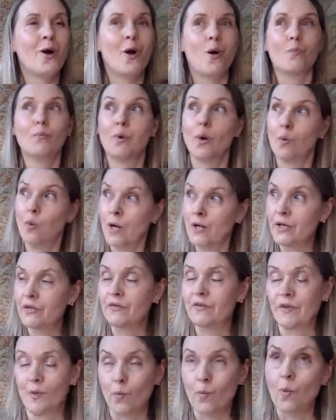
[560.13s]
But one of
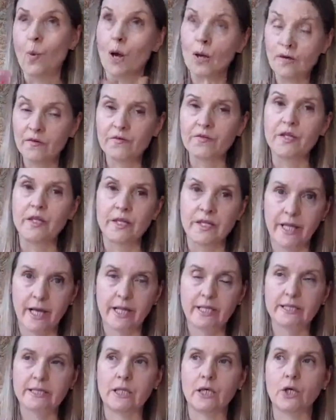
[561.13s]
the
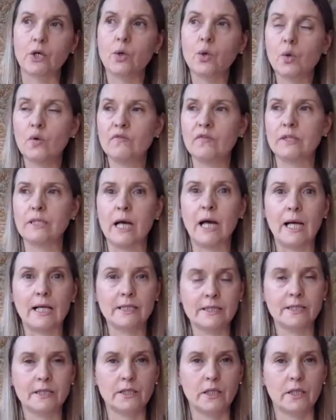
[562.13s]
things that COVID
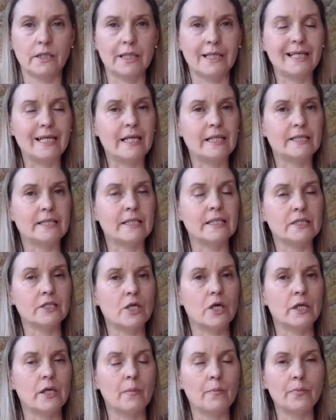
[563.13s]
has done is it's
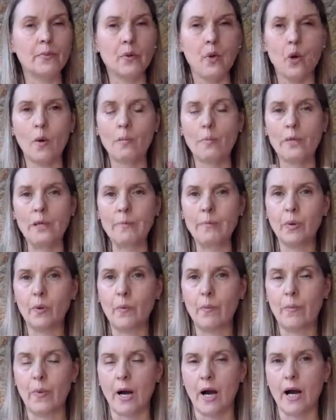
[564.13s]
kind of brought people
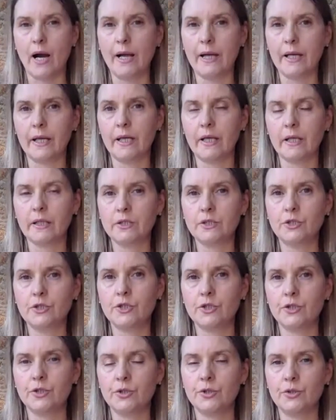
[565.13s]
back
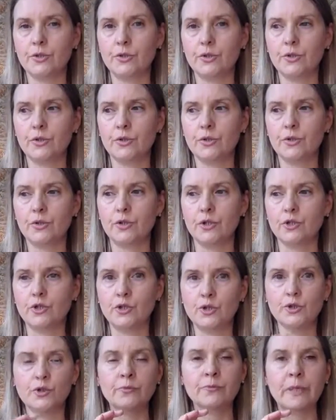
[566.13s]
to the
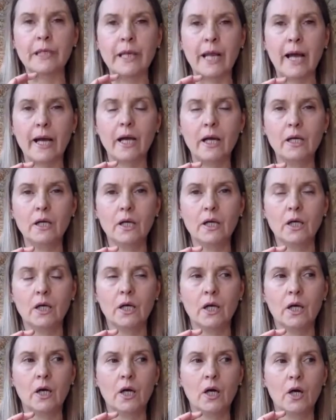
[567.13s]
true meaning
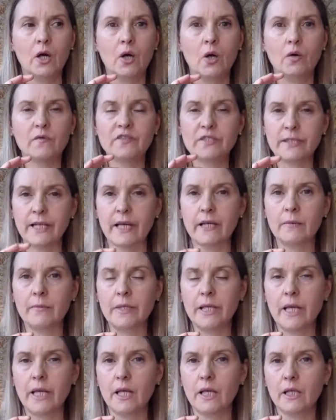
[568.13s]
of
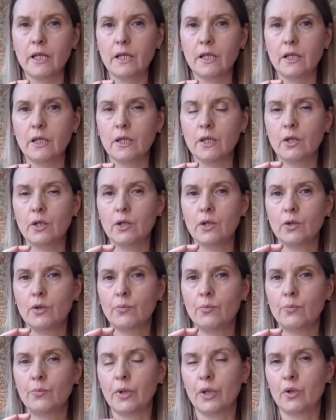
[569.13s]
ceremony,
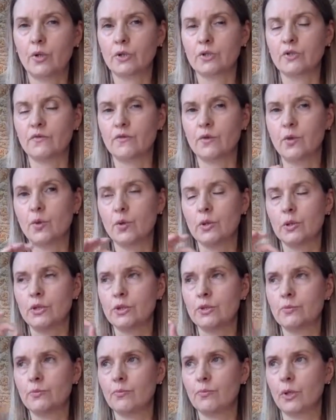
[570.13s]
because of
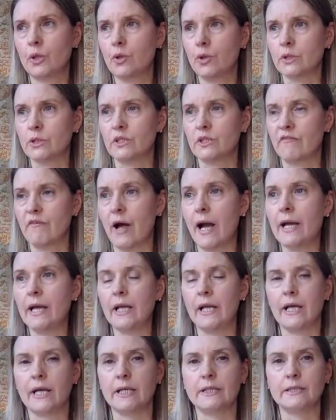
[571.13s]
course, because of the
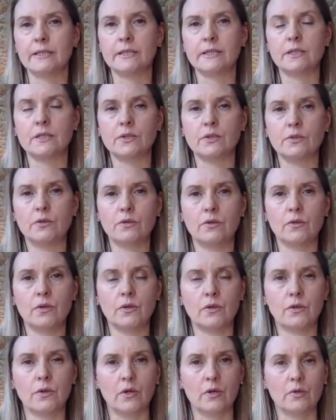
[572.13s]
virus,
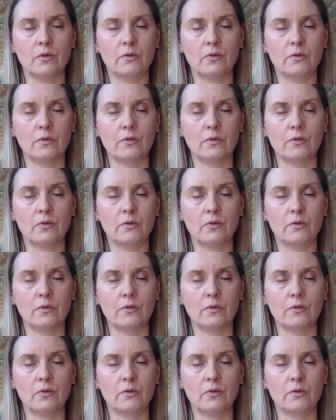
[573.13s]
a